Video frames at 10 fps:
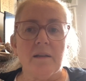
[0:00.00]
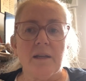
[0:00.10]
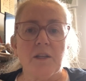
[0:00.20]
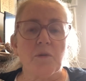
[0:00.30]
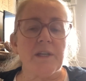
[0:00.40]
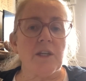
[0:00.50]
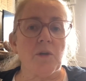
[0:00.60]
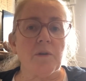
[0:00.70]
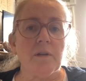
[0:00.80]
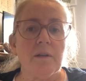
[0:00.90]
and Greek
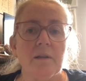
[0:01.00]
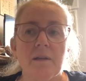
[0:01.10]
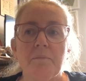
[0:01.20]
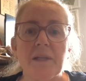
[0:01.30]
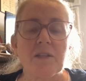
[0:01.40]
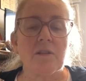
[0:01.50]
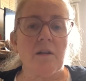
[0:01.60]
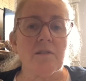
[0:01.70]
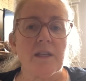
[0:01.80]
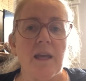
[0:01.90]
yogurt mixed it
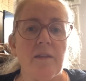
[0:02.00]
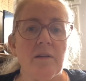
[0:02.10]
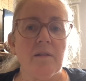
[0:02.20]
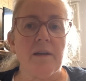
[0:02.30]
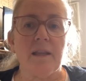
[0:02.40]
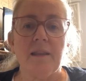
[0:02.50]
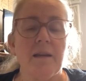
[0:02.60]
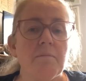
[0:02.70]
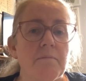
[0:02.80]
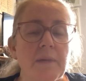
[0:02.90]
all together, and
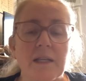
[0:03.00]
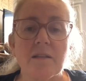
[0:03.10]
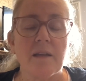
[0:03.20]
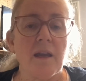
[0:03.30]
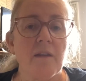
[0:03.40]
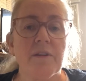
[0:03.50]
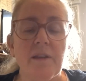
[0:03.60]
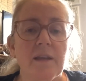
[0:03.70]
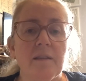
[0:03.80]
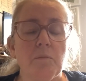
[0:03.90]
then mixed
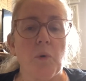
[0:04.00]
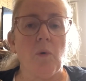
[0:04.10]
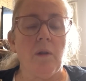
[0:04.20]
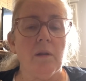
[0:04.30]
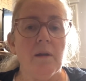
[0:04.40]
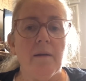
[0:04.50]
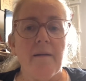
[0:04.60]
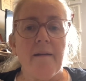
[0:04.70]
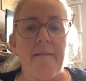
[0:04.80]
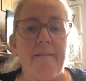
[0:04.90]
everything in the bowl.
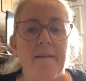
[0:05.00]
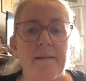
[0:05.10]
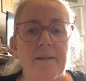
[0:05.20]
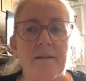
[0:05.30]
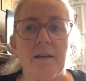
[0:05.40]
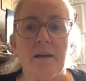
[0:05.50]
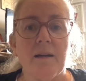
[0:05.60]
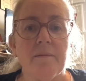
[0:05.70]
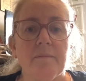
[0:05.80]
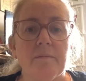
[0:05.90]
And
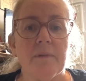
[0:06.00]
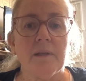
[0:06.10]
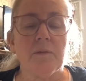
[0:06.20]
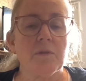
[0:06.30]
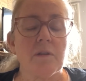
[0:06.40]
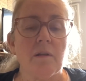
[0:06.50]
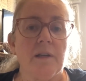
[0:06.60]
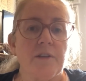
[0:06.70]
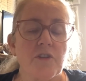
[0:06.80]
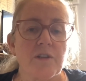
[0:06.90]
uh, it was our
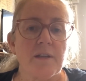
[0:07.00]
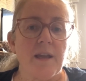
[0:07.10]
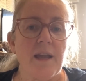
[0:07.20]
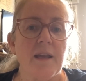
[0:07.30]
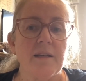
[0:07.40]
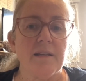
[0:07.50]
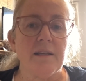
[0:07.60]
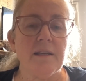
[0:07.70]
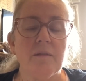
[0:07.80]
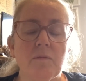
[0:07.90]
lunch, and it